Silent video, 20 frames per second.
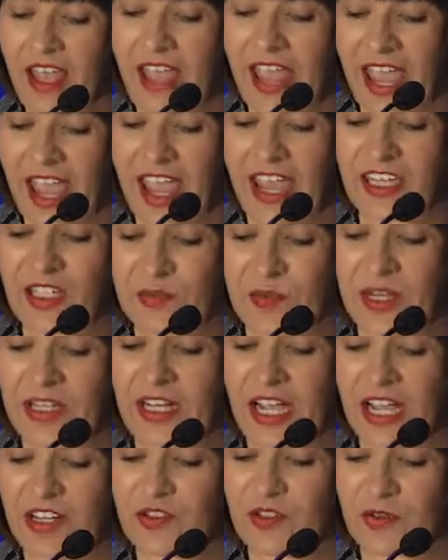had been
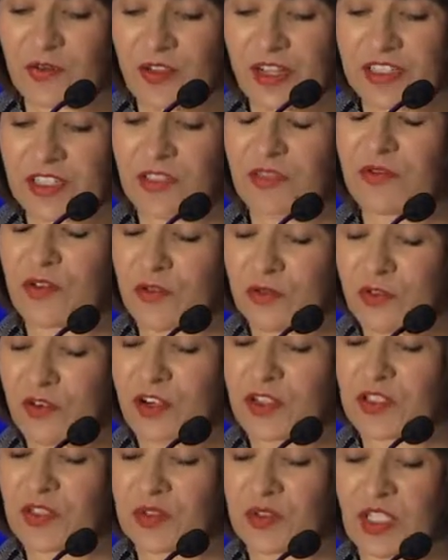underfunded for
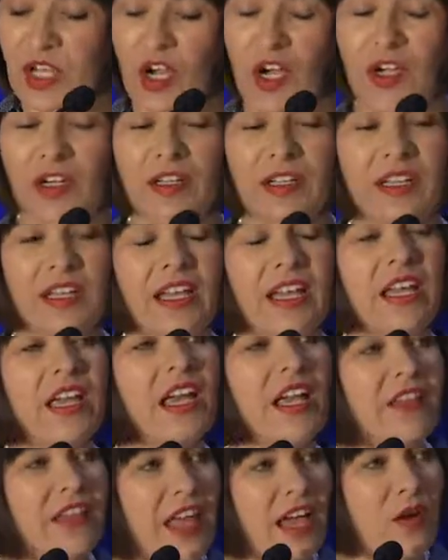far too long,
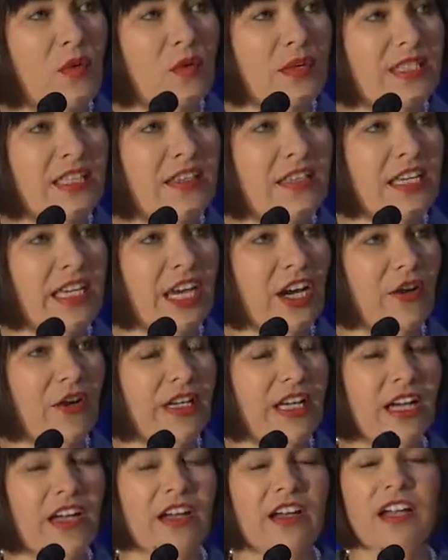and that was in the
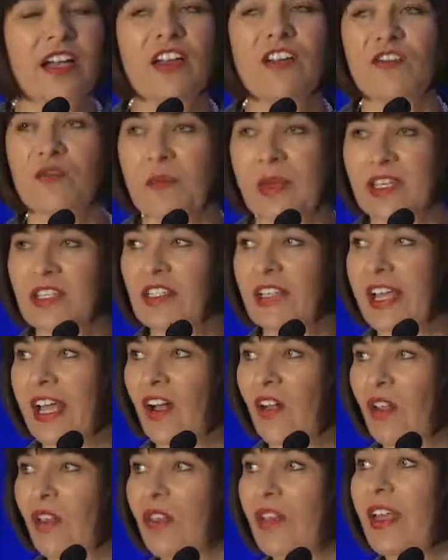area of mental
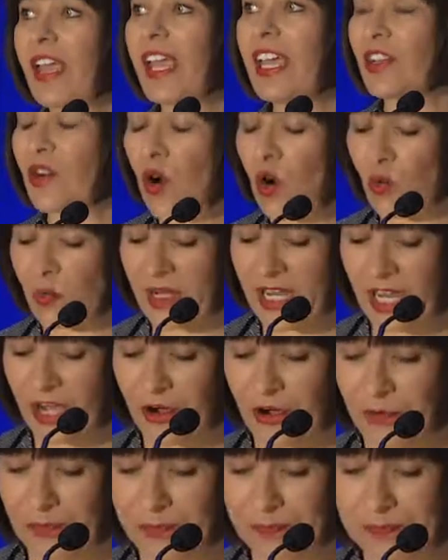health and home
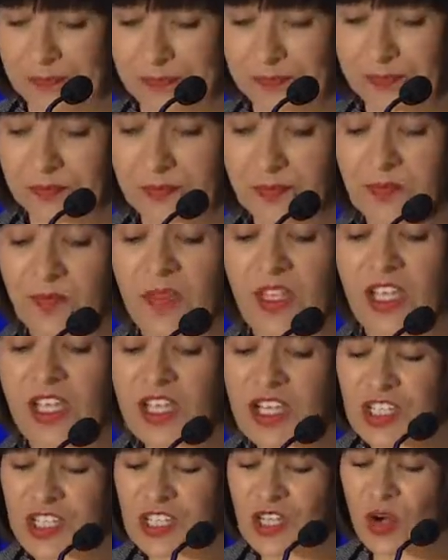care.
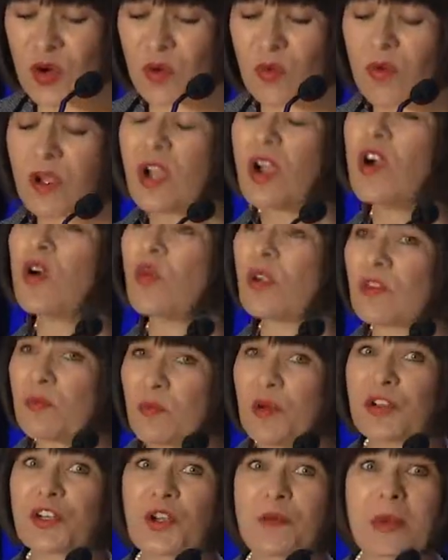So we've
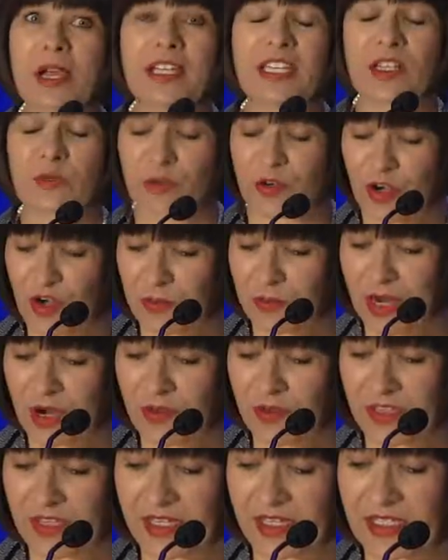put our money where our
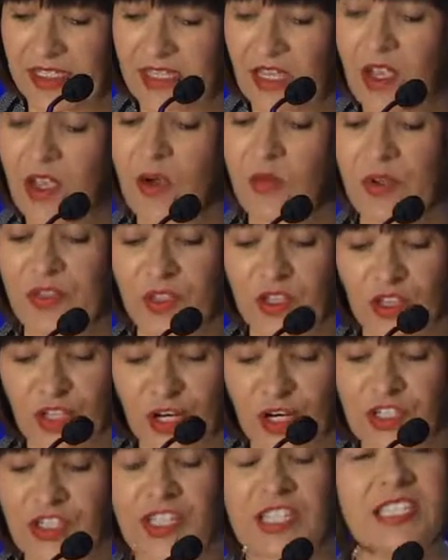mouth is with the
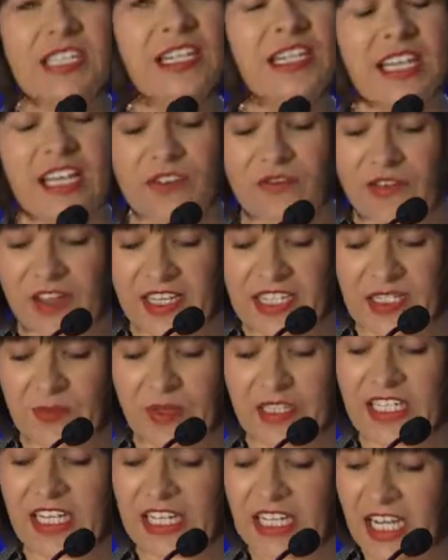largest
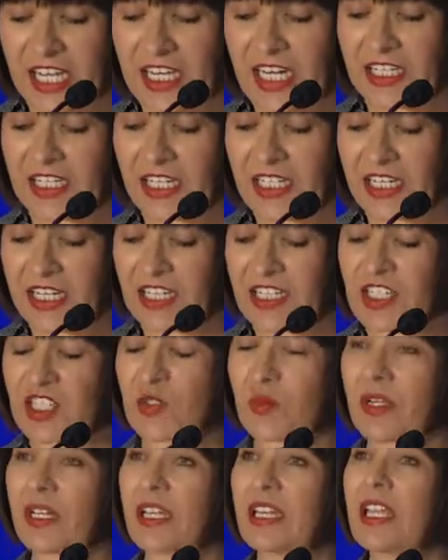investment in Canadian
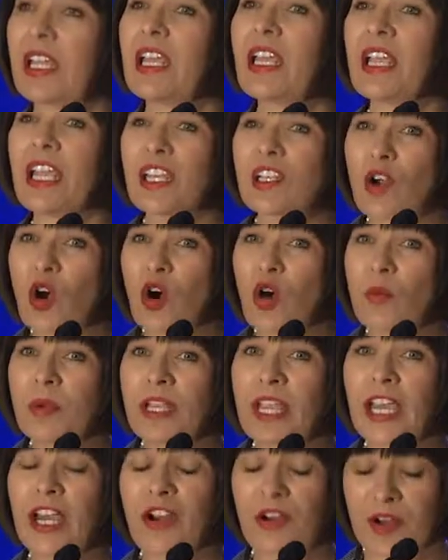history in home
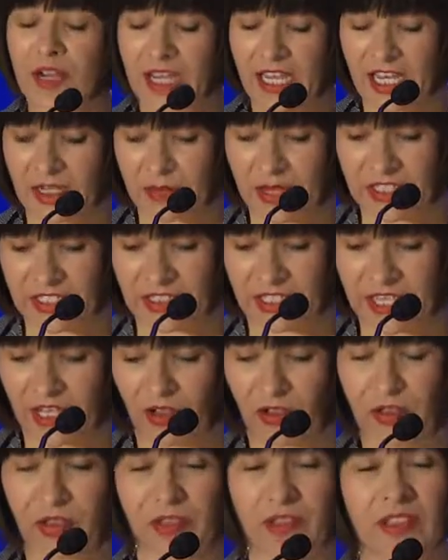care and mental
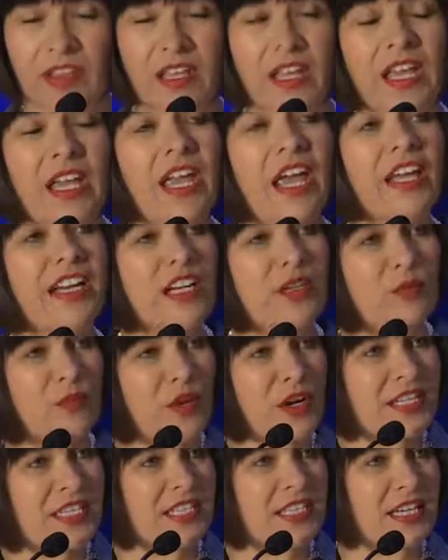health, an
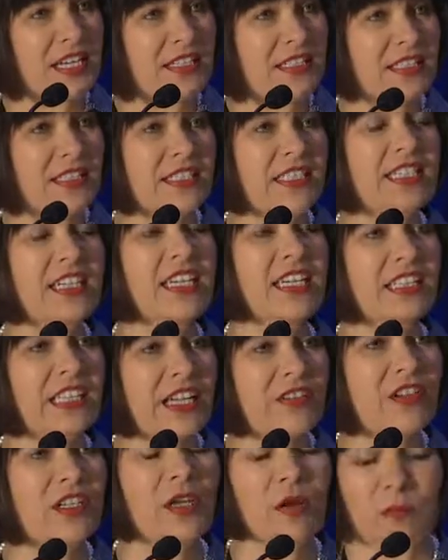unprecedented
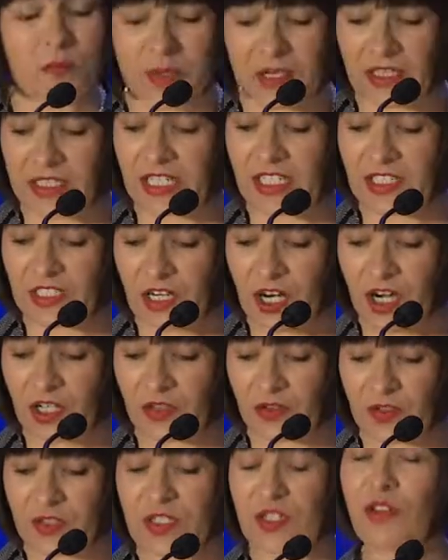$11 billion
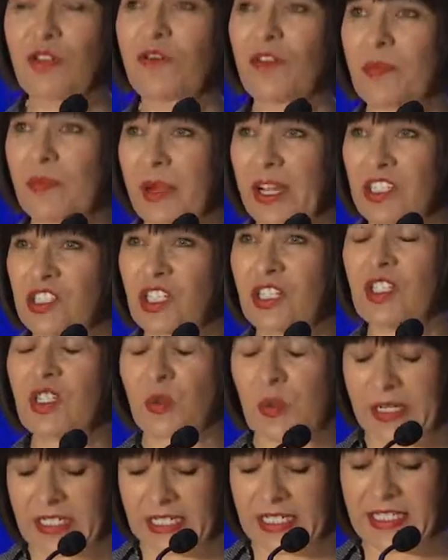from Budget
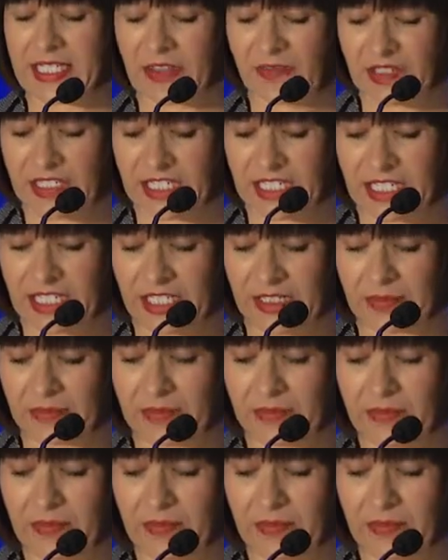2017.